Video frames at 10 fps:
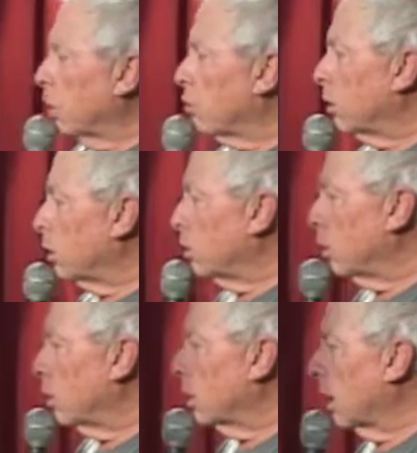What should he
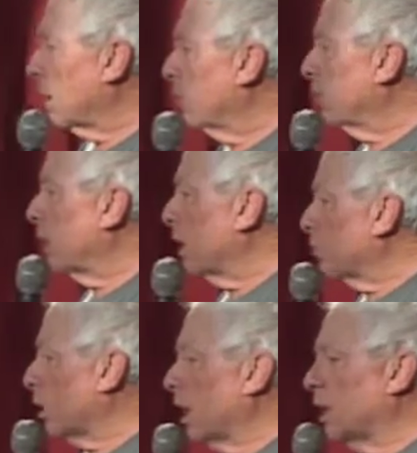do? And like a
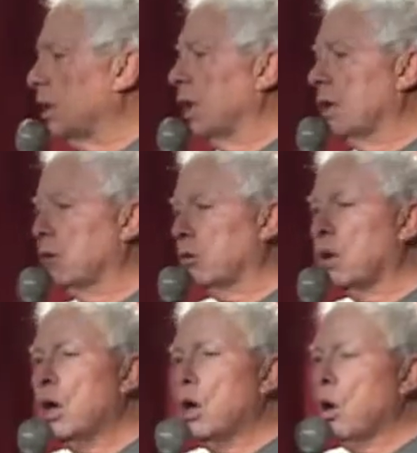flash, I had the answer.